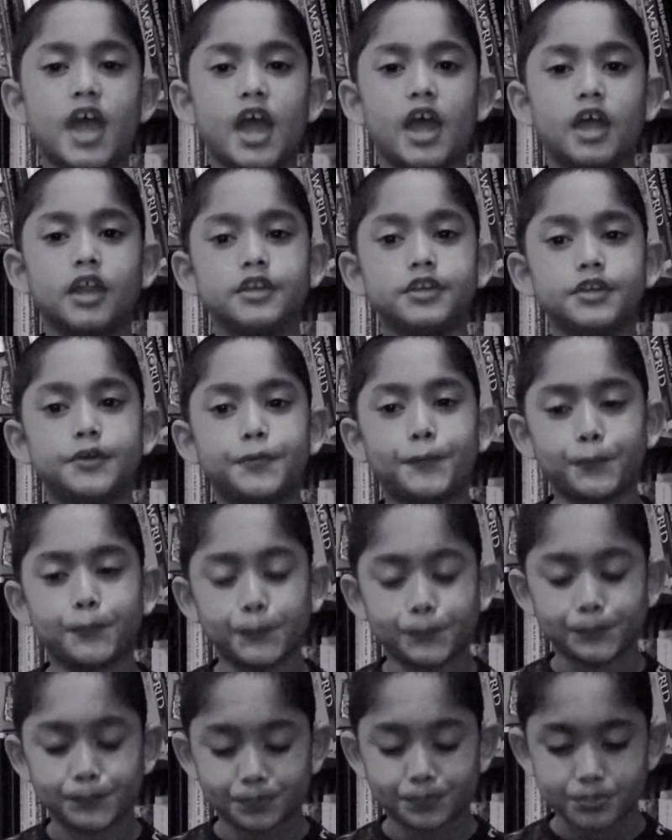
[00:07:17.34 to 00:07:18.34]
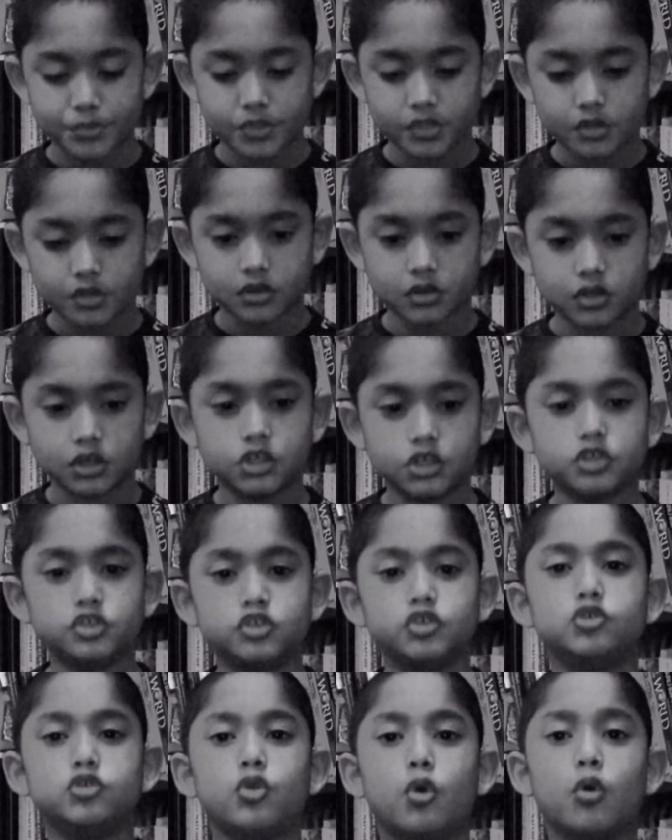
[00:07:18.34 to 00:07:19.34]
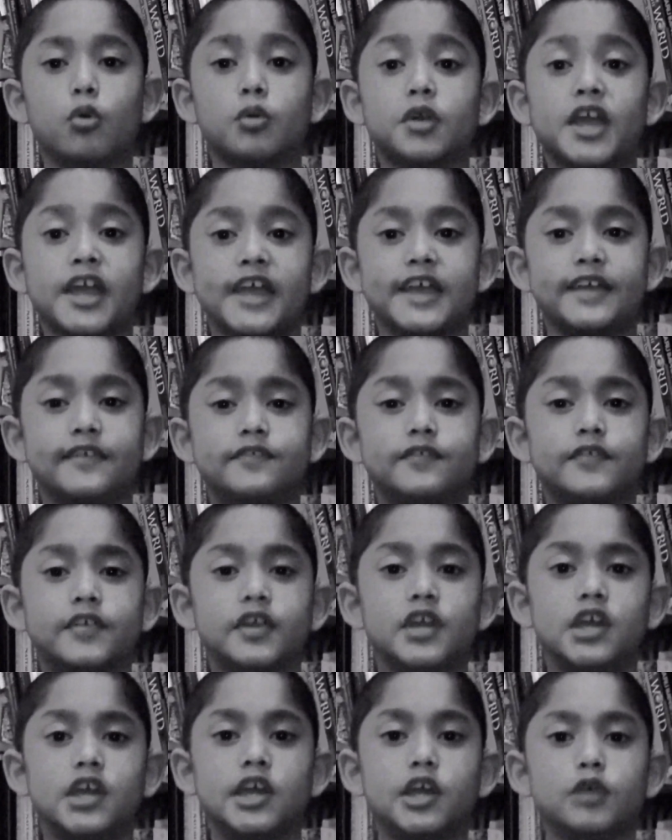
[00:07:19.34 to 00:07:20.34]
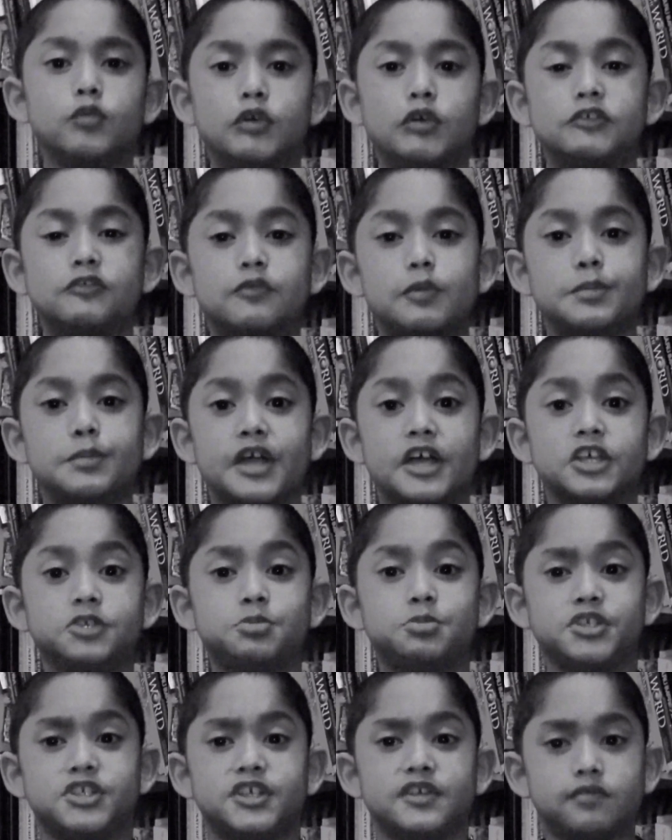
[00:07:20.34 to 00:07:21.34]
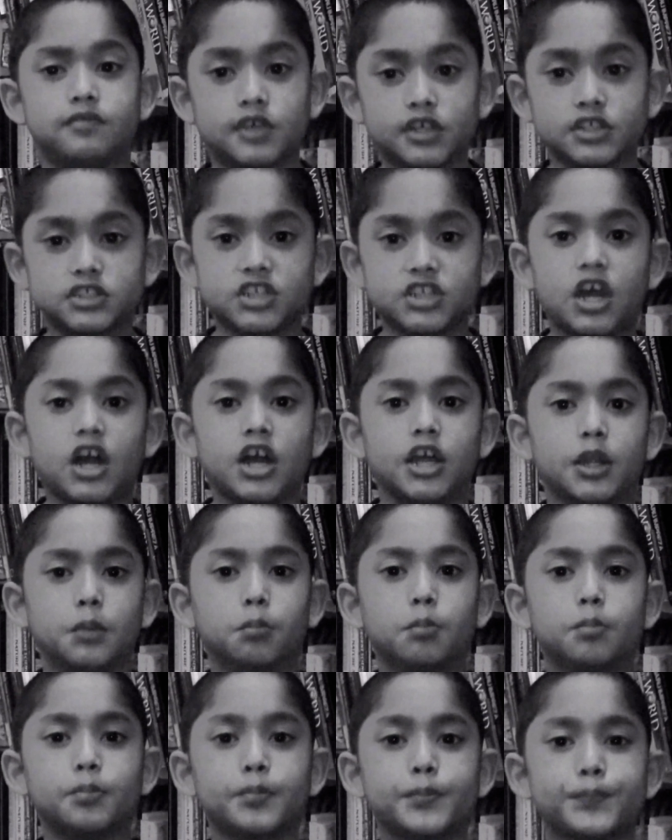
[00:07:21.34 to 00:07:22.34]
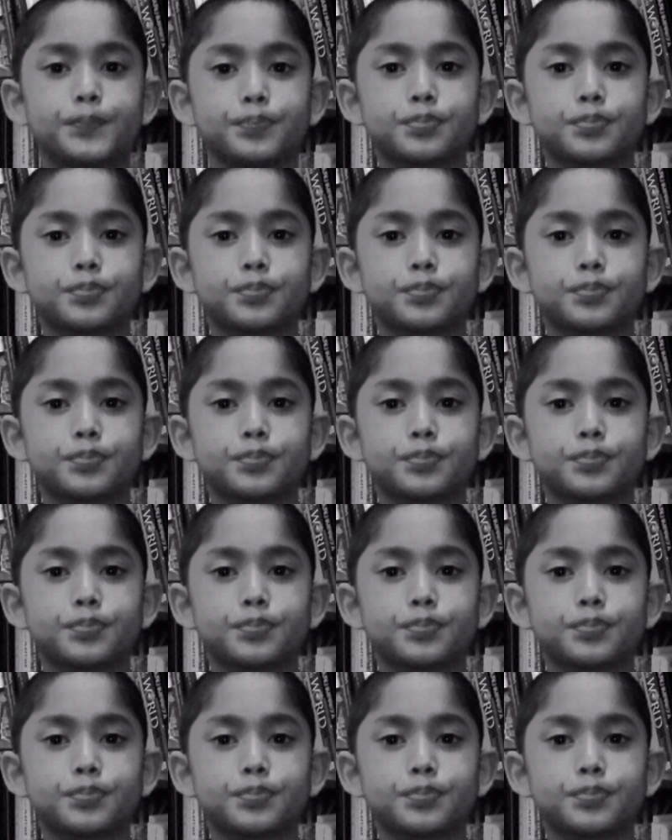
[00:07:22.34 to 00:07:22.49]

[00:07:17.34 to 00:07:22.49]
then you know if it was from that specific time.